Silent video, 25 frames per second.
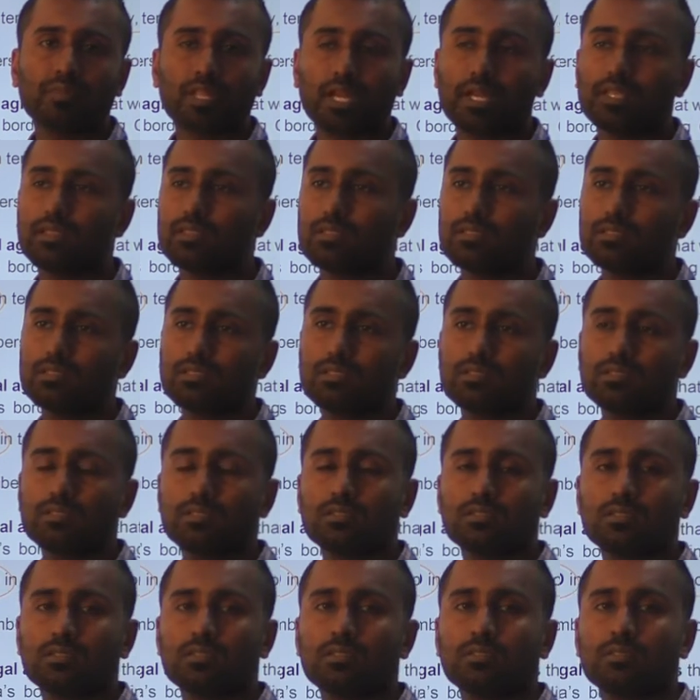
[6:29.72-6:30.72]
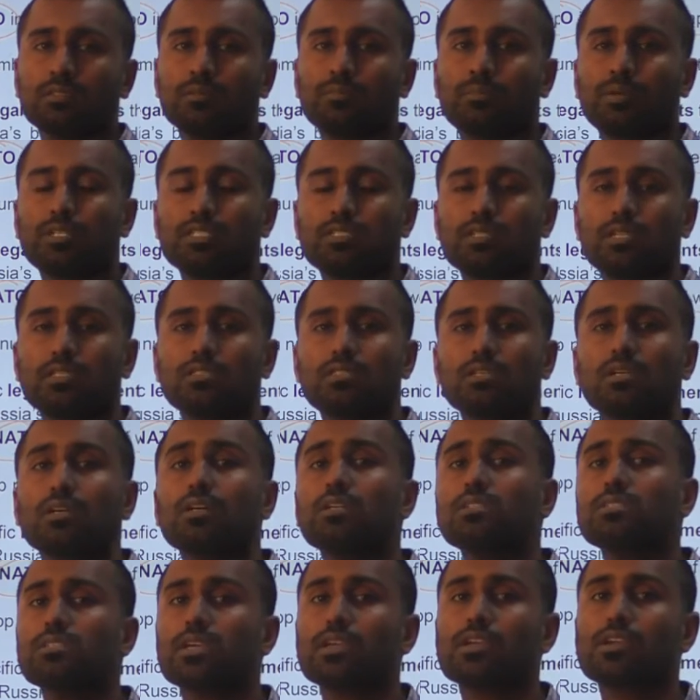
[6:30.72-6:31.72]
And this presents
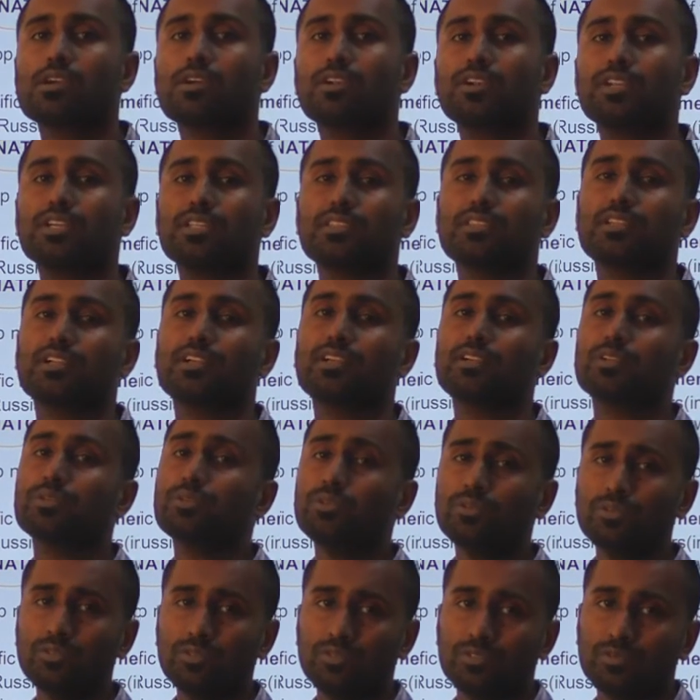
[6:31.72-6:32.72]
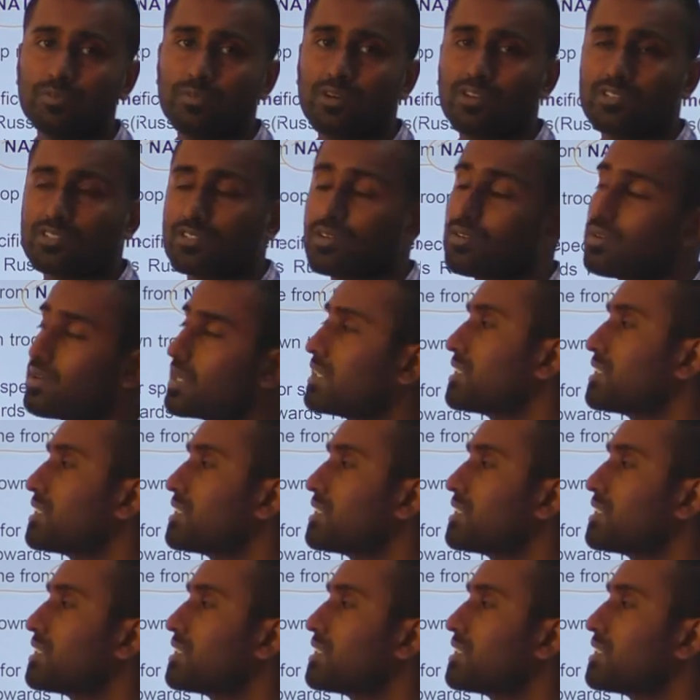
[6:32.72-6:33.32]
a security threat to Moscow,